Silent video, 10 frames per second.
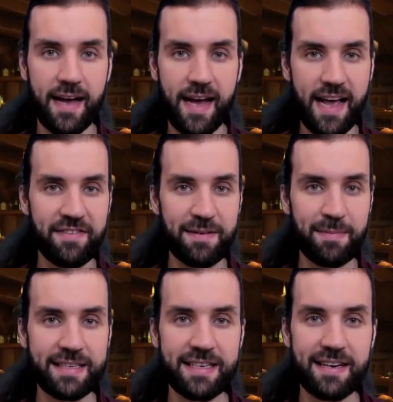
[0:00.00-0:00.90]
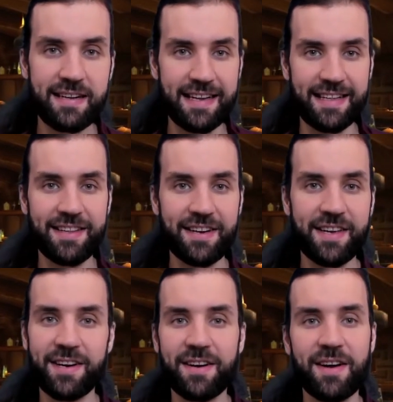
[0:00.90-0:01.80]
Hey everybody, Liniter
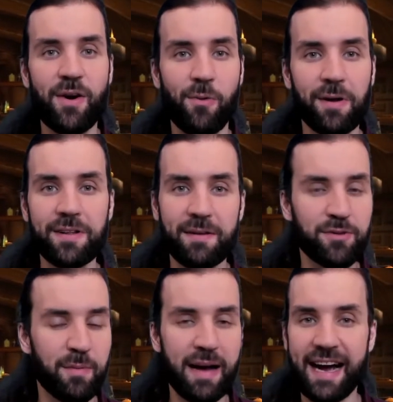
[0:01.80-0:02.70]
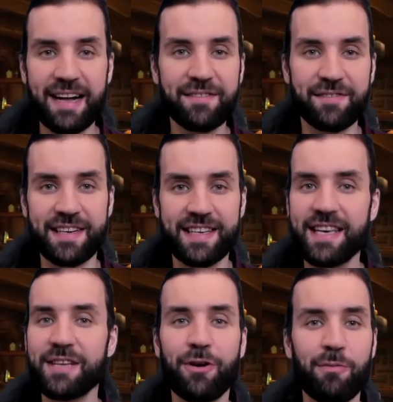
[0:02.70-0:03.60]
here. Welcome to my healthy
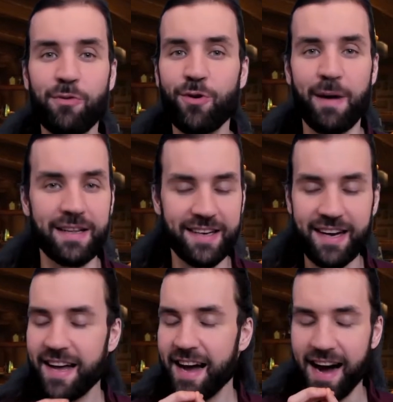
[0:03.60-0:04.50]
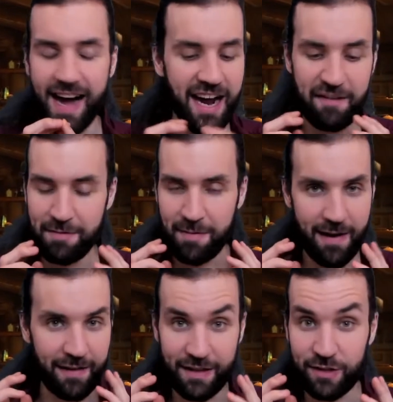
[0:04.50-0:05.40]
keto mukbang. I have
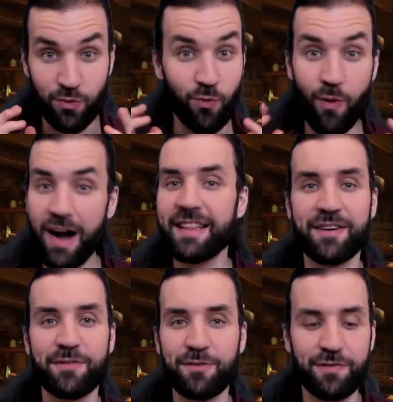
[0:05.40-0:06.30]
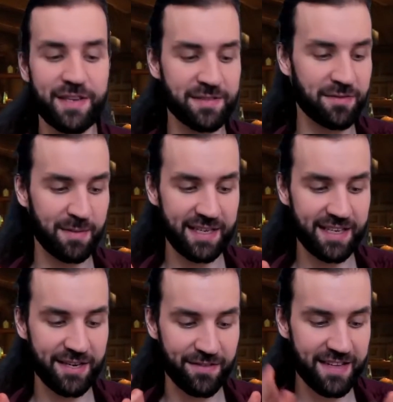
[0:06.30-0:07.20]
prepared this wonderful feast for me
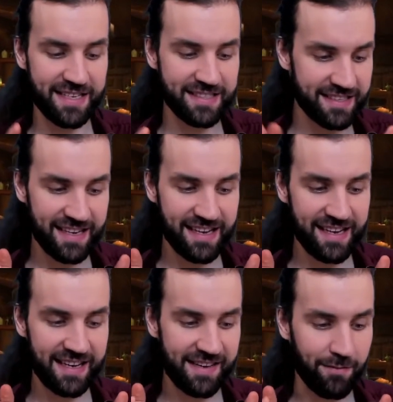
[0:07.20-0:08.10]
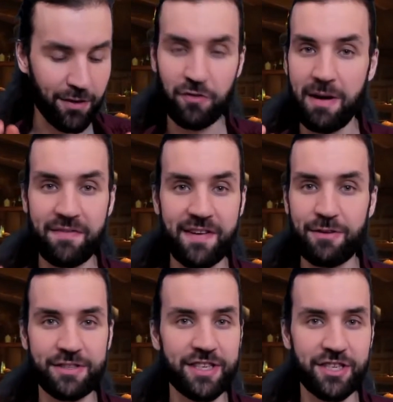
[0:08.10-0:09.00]
here. This, one of my
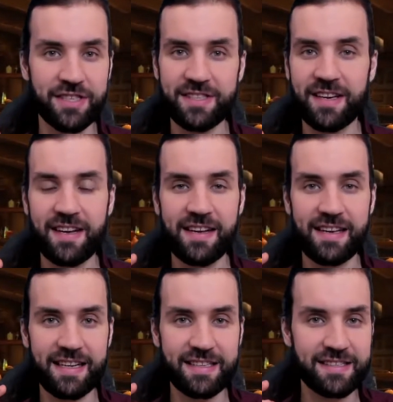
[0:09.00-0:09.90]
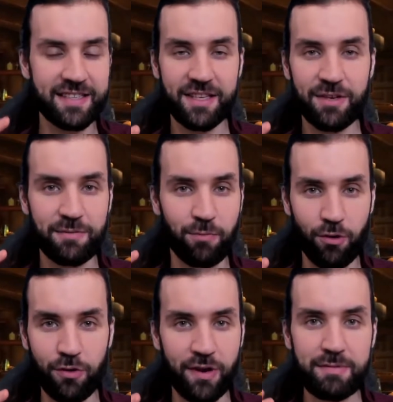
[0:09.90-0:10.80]
favorite dishes. It's sticky
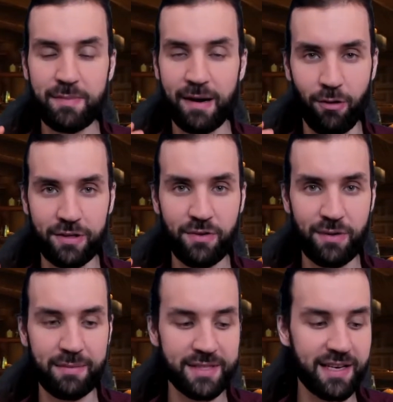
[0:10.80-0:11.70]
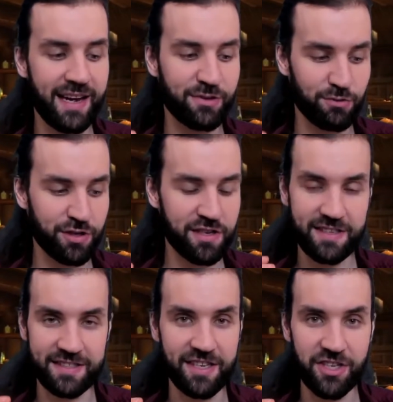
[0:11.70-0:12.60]
pork ribs by Gordon Ramsay, and usually
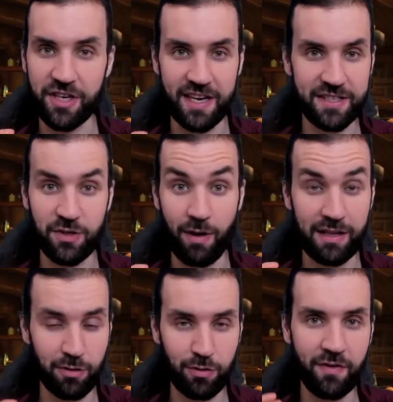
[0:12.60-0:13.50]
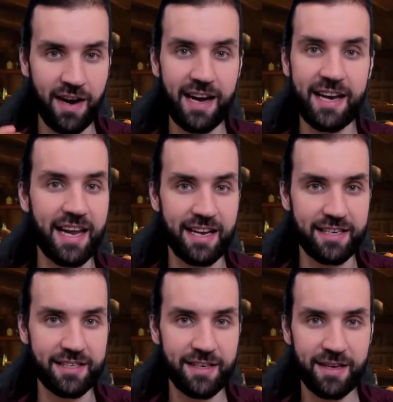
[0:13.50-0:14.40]
this dish has quite a lot of honey in
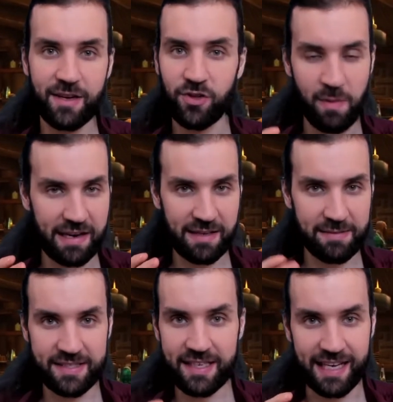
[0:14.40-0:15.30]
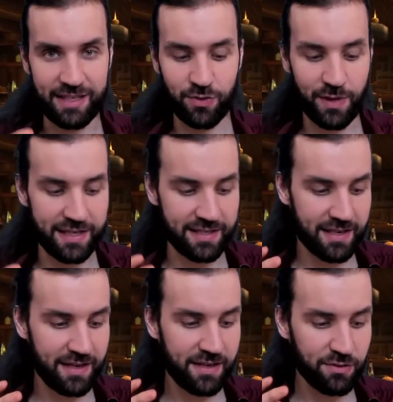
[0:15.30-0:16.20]
it to make them sticky and sweet.
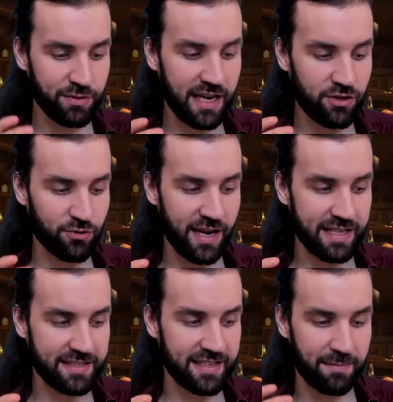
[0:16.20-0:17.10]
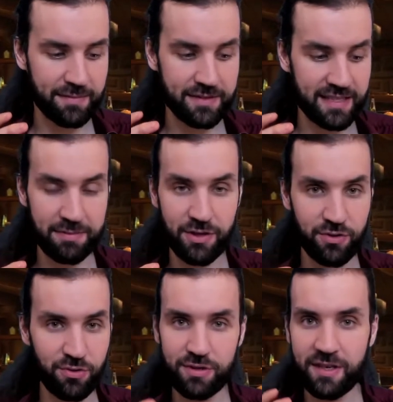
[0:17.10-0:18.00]
Today I tried some
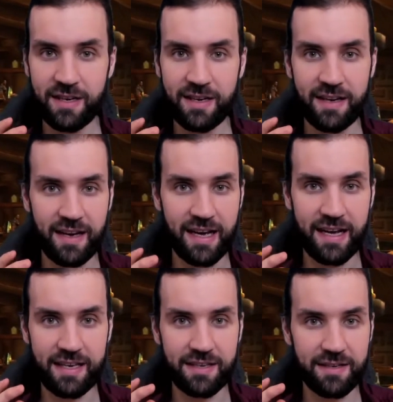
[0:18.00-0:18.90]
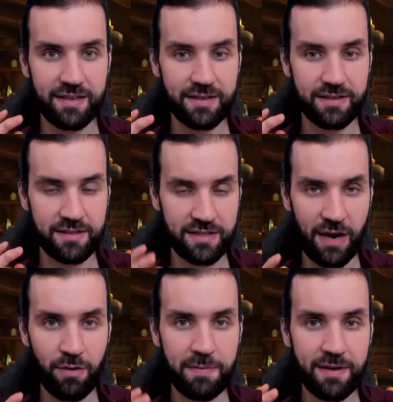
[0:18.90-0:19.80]
substitute, a
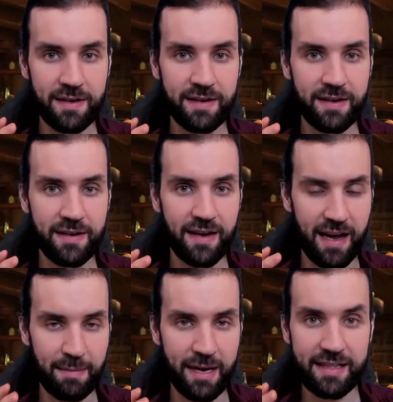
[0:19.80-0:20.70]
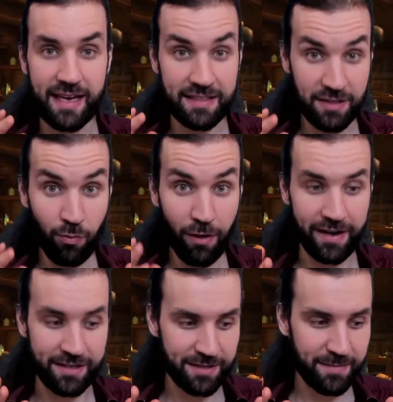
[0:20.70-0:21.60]
syrup I made, and it
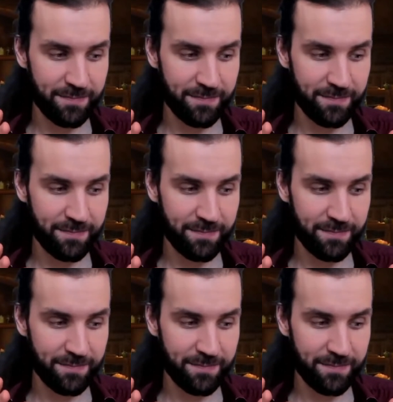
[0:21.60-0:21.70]
worked.